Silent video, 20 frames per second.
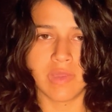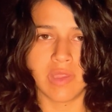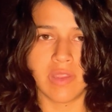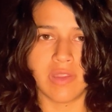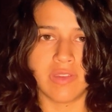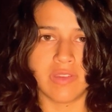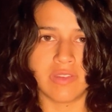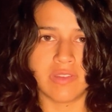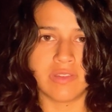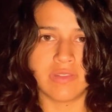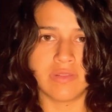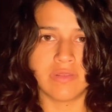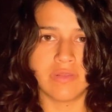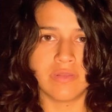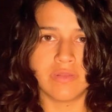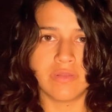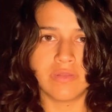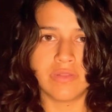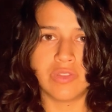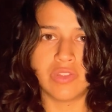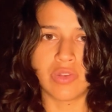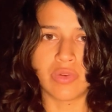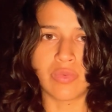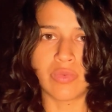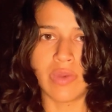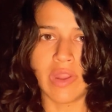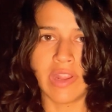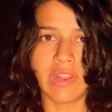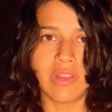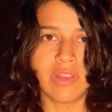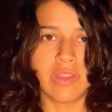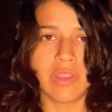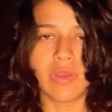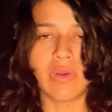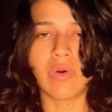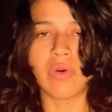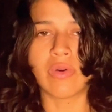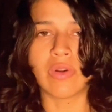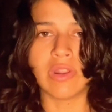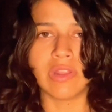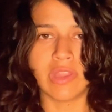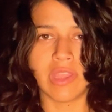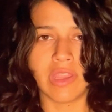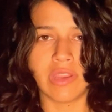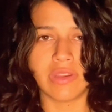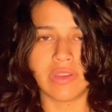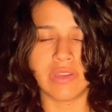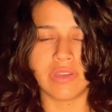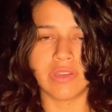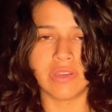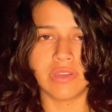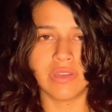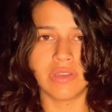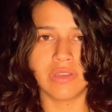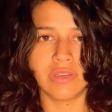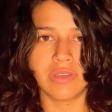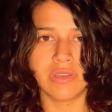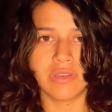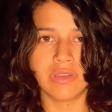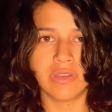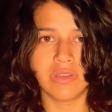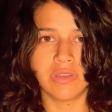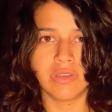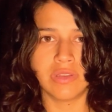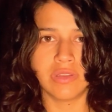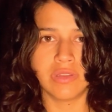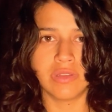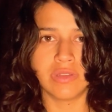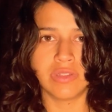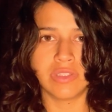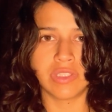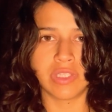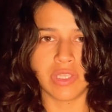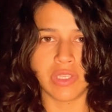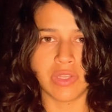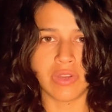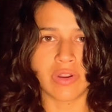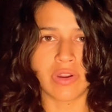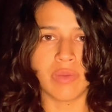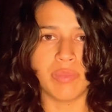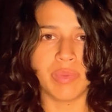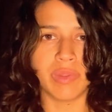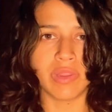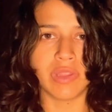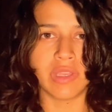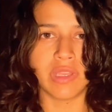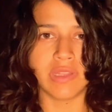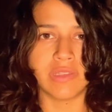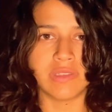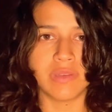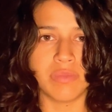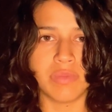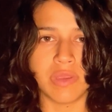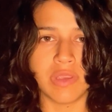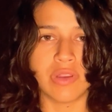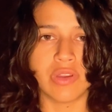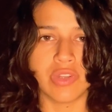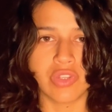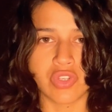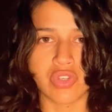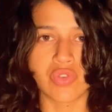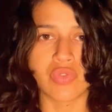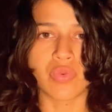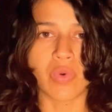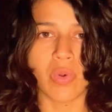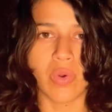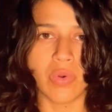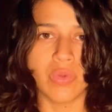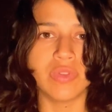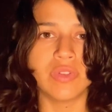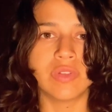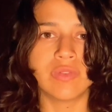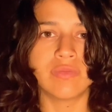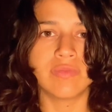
is directly correlated to your ability to be controlled.